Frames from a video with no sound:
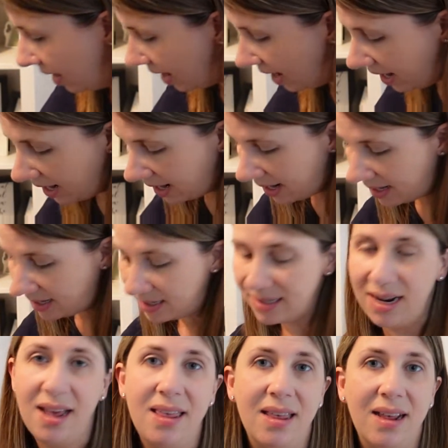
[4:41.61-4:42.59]
And
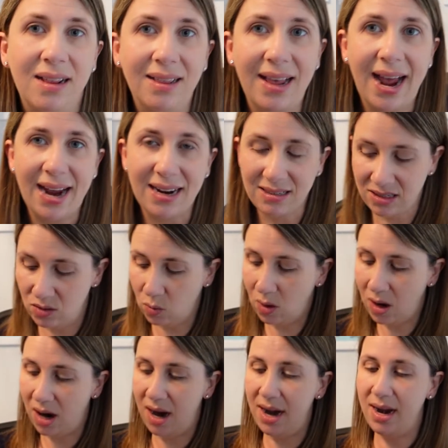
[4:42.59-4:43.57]
the last
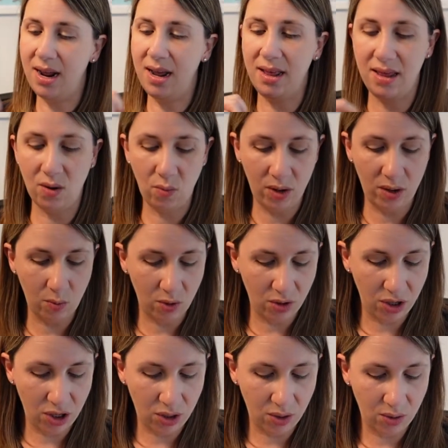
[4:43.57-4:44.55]
one that we will
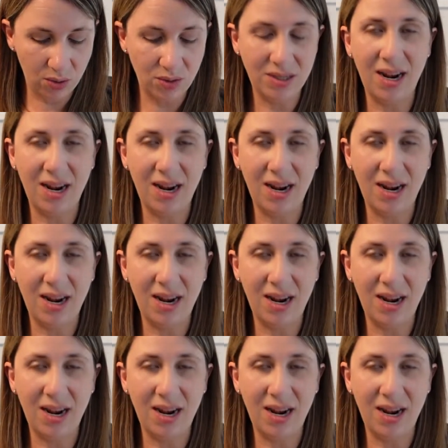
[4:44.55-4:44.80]
use,